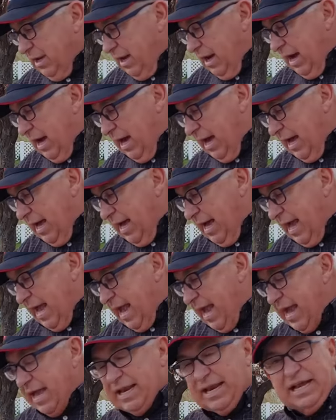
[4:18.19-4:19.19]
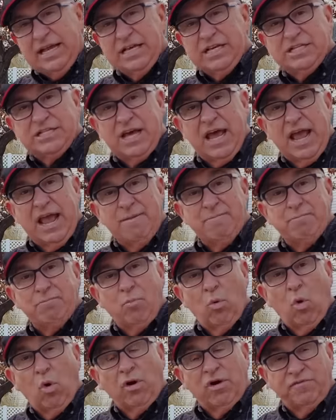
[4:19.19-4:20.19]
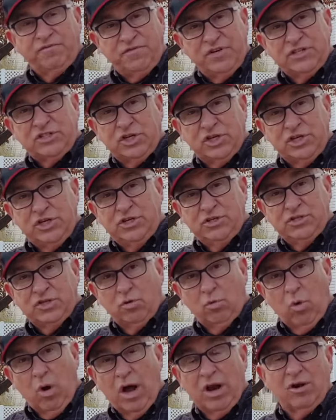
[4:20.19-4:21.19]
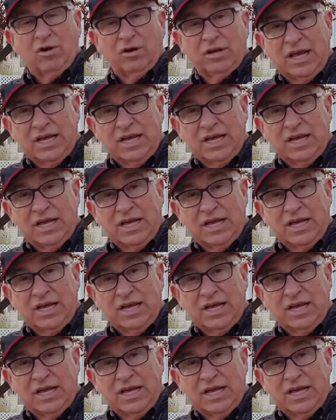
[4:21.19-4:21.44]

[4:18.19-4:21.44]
uh, and is a more efficient use of water.